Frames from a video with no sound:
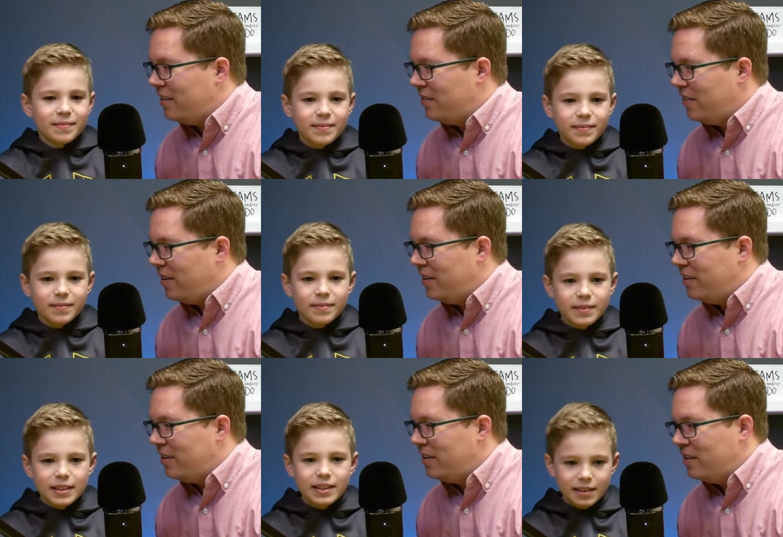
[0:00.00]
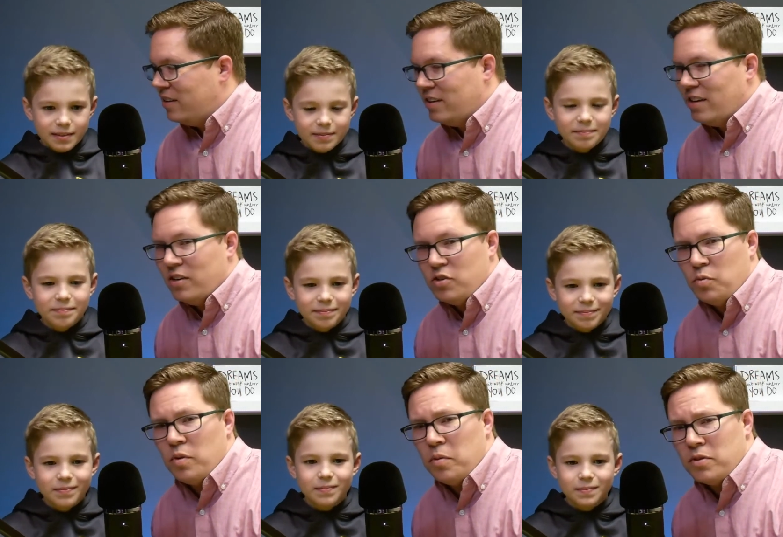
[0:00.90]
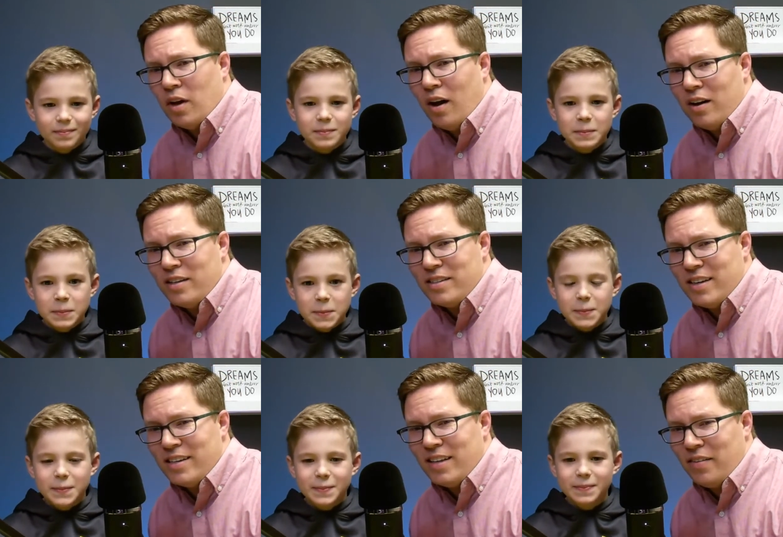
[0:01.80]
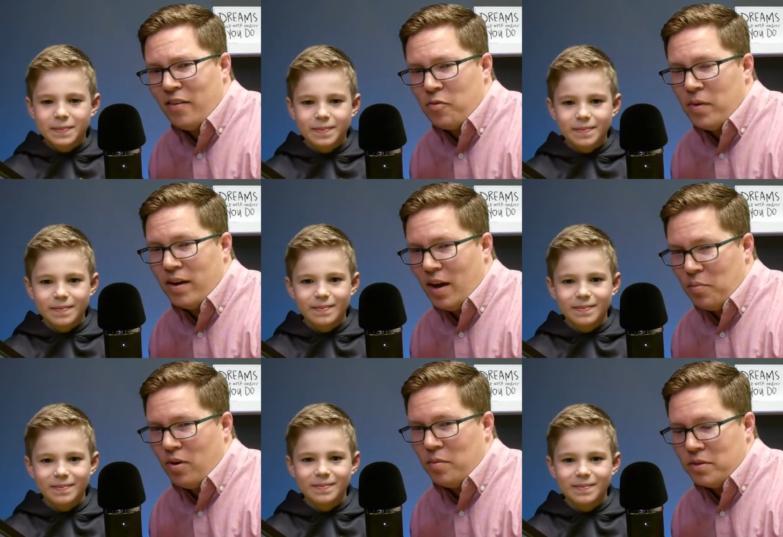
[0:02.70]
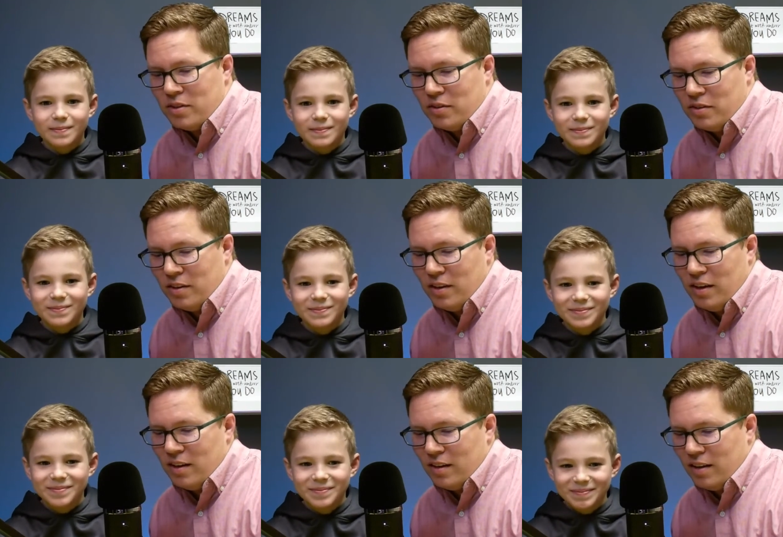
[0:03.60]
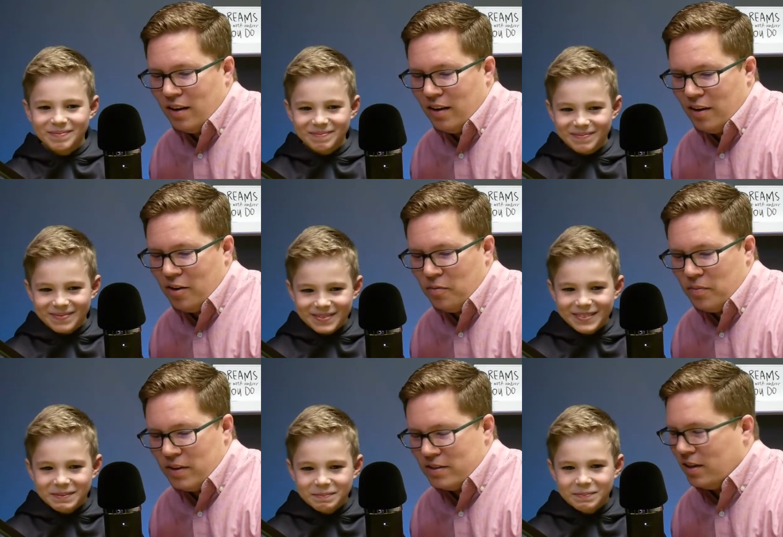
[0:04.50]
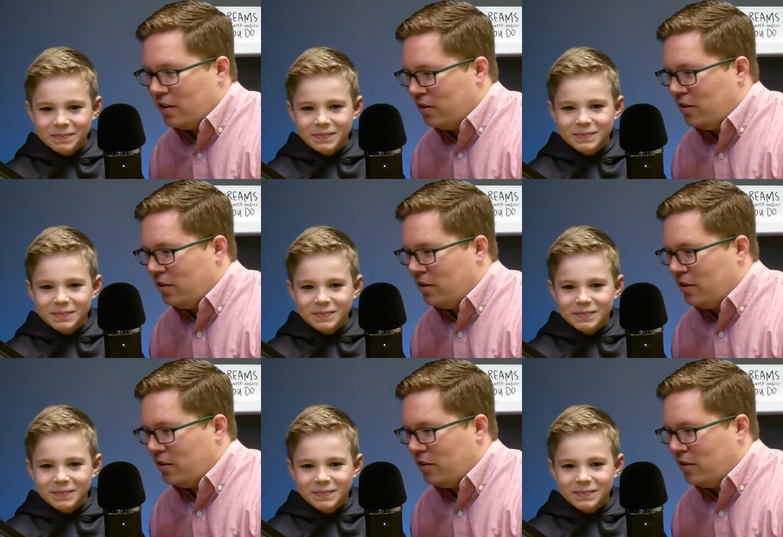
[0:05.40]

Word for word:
Speaker 1: right? He's just one of the most honest kids I've ever met. I promise you. Um, he's not a good